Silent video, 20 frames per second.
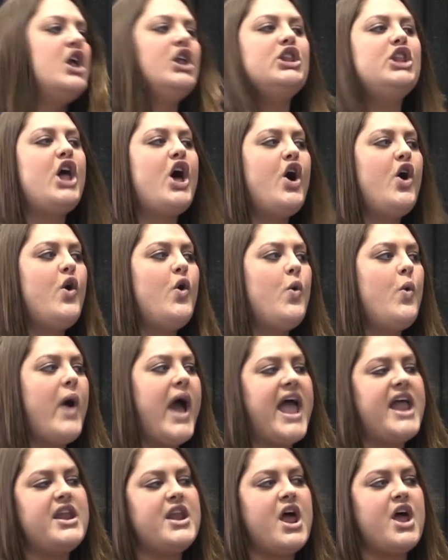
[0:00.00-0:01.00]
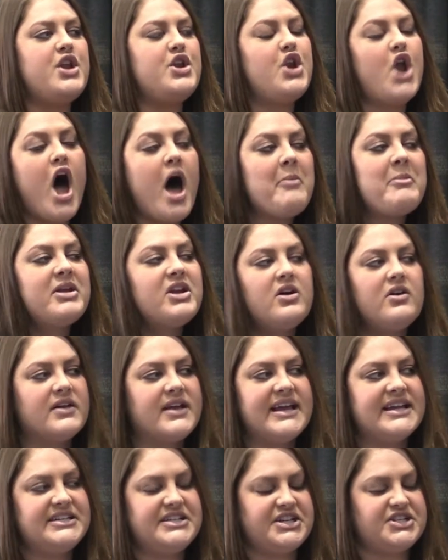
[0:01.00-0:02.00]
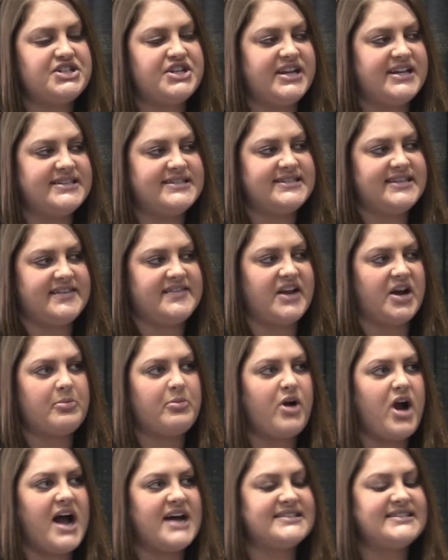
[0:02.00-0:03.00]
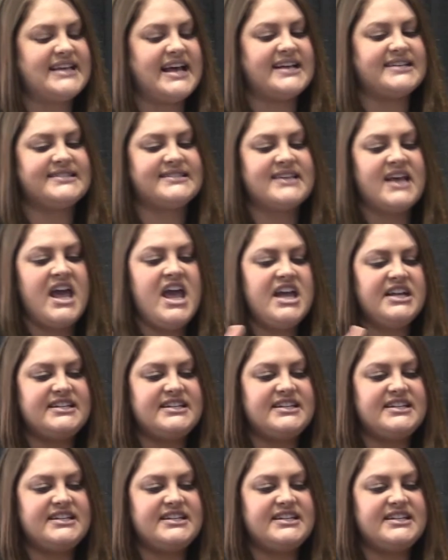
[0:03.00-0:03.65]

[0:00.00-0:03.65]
low, and nominal conditions in their process